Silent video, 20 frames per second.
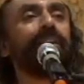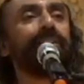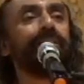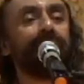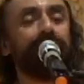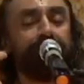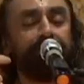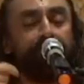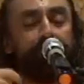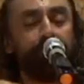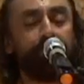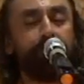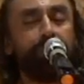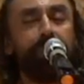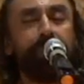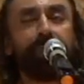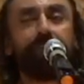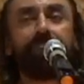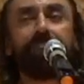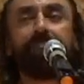The
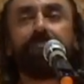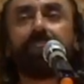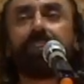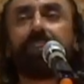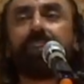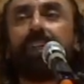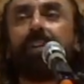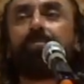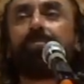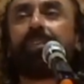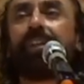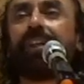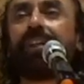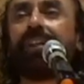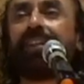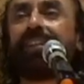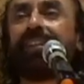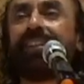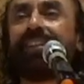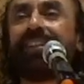subconscious stepped
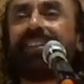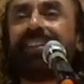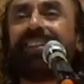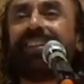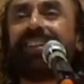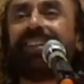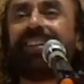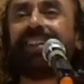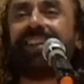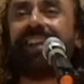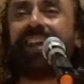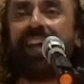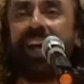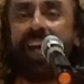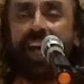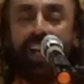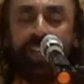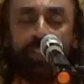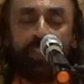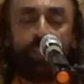in.
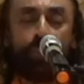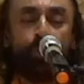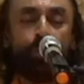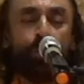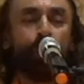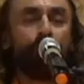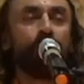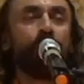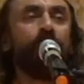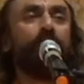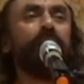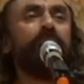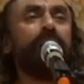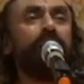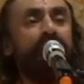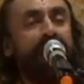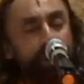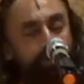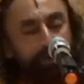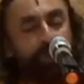And you
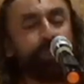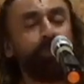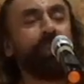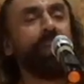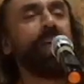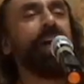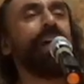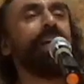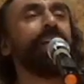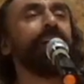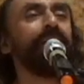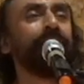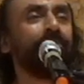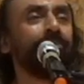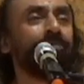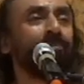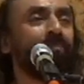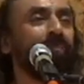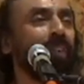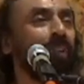leapt behind.
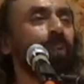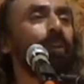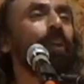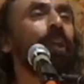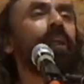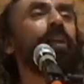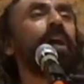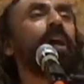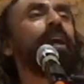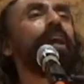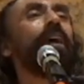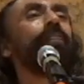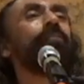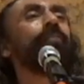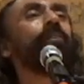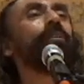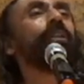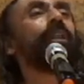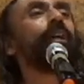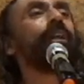You did not have
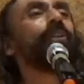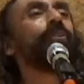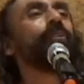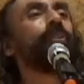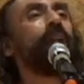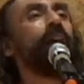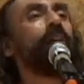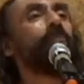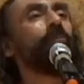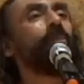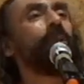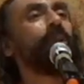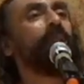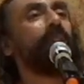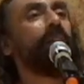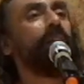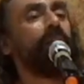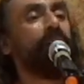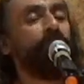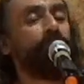to think, should I put the
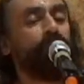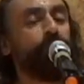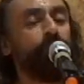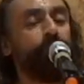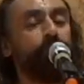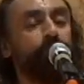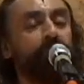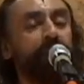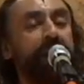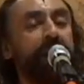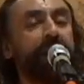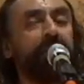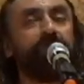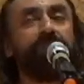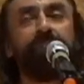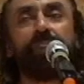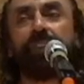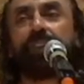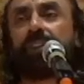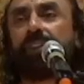left foot back
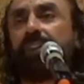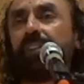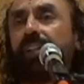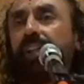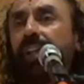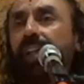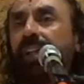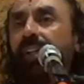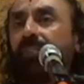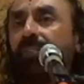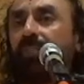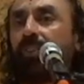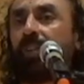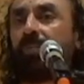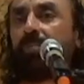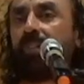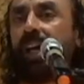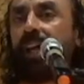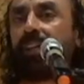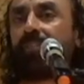first or the right
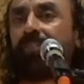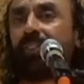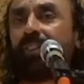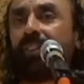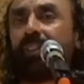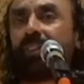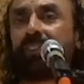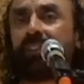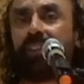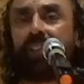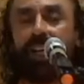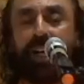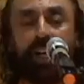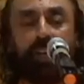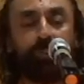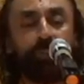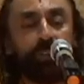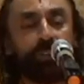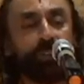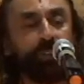foot back first, and
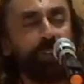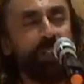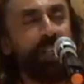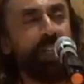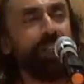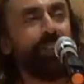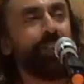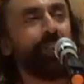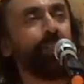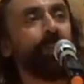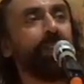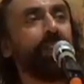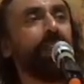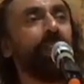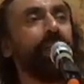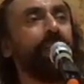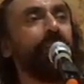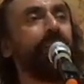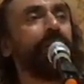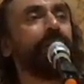how much should I do
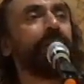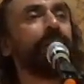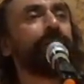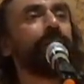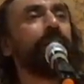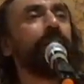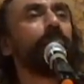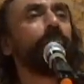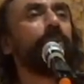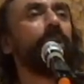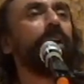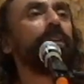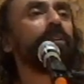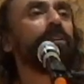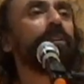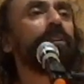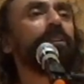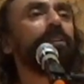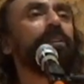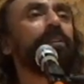it? The
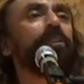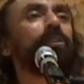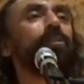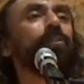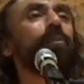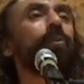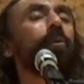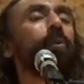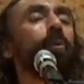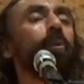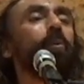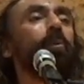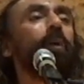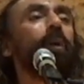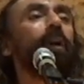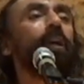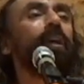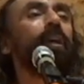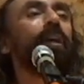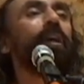subconscious just took
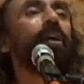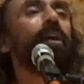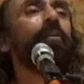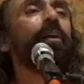over.